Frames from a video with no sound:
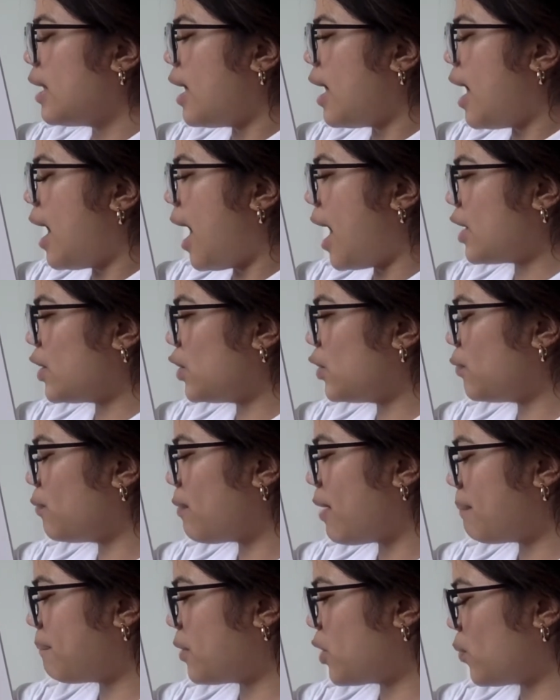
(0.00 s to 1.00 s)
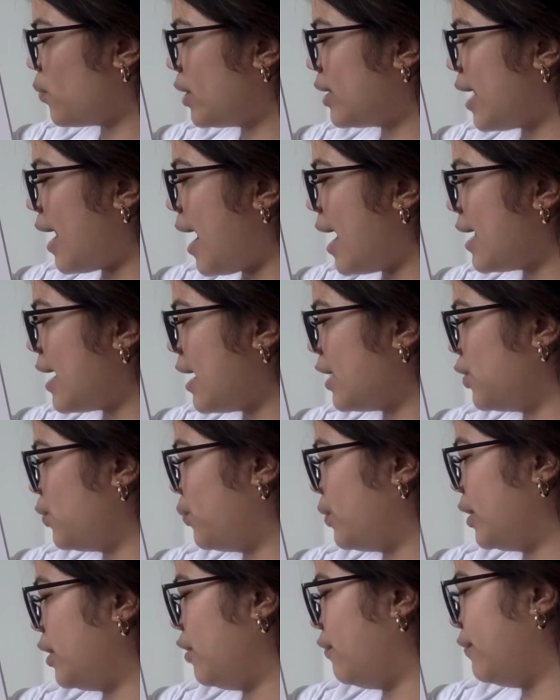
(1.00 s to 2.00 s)
I can remember when I had the
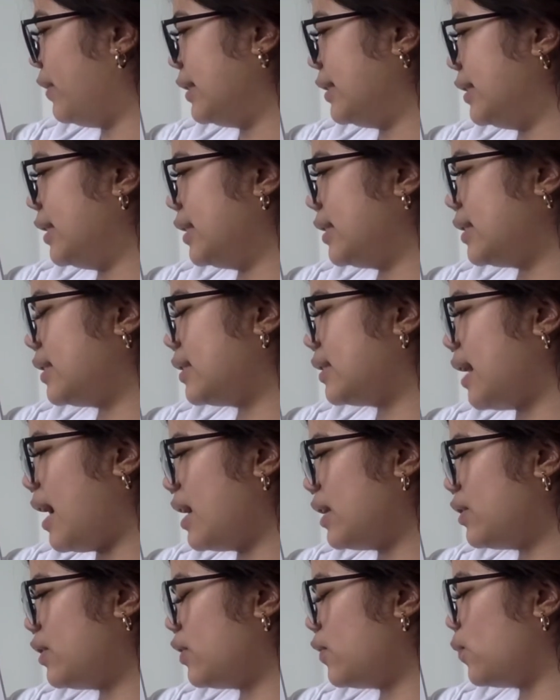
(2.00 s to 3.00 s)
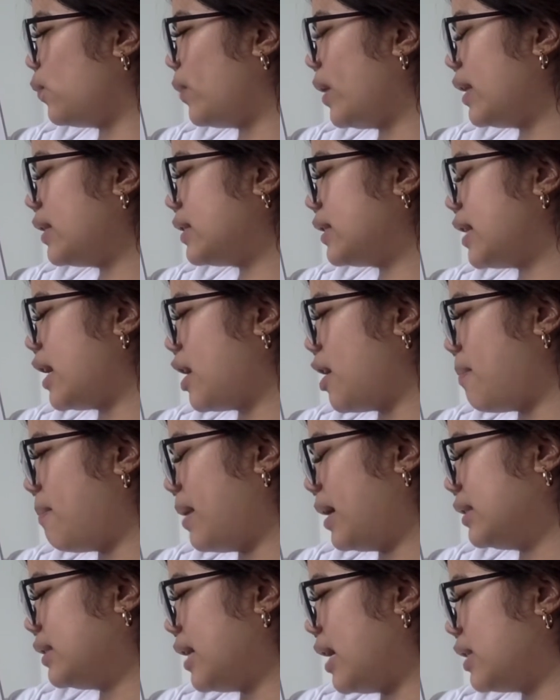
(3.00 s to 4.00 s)
wiggle fidgets. I couldn't wait to get at
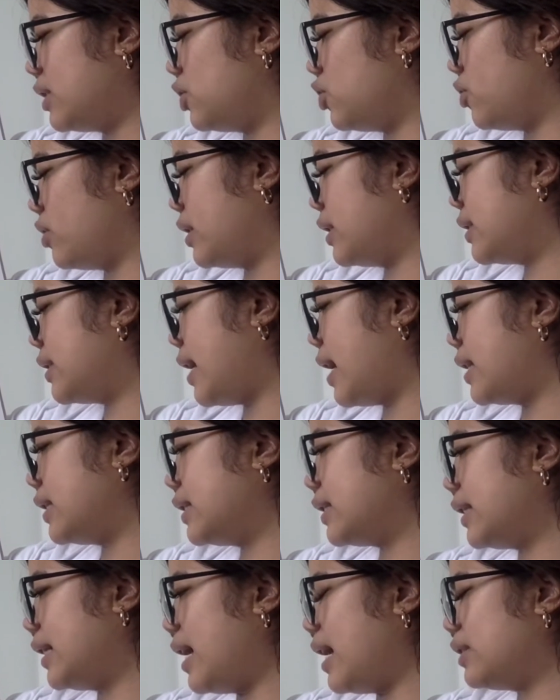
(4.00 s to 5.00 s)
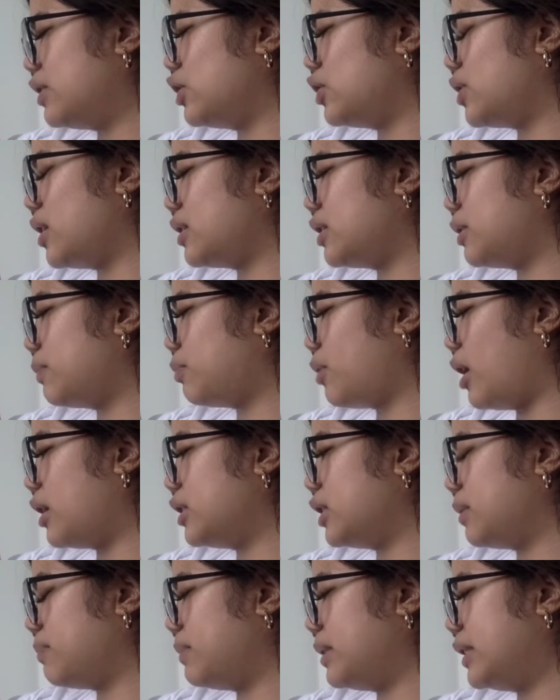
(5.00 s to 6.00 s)
my desk during science class to touch the
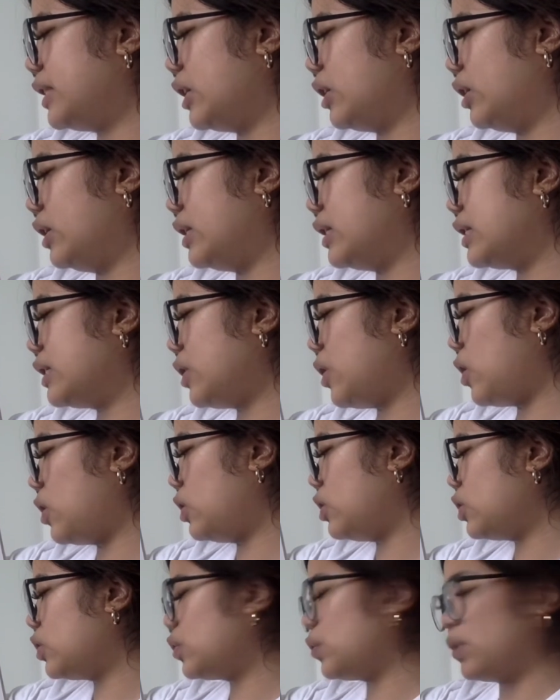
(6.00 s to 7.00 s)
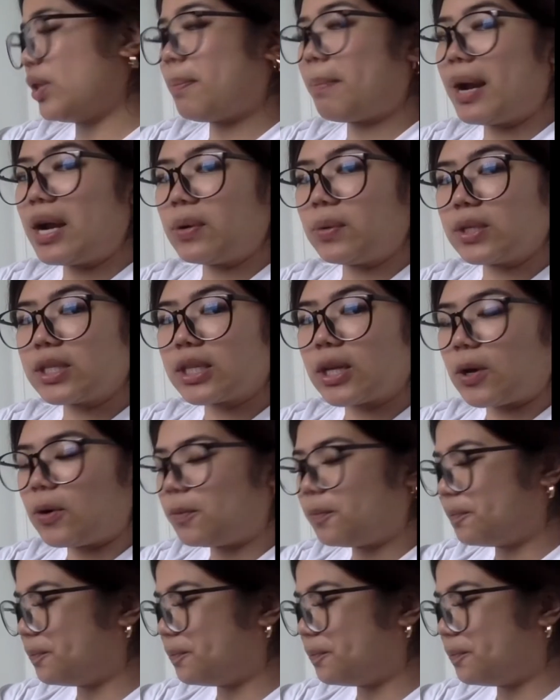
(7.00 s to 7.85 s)
project materials or look through the microscope.